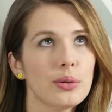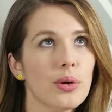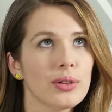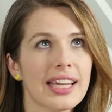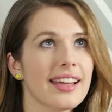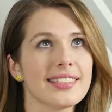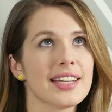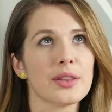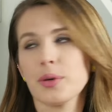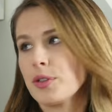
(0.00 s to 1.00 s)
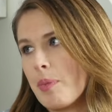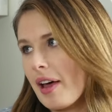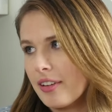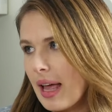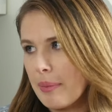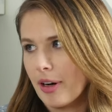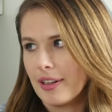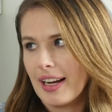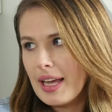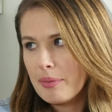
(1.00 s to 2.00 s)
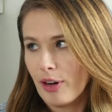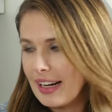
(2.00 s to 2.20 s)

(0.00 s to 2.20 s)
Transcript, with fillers: You only had to say the words bottle cap art and I came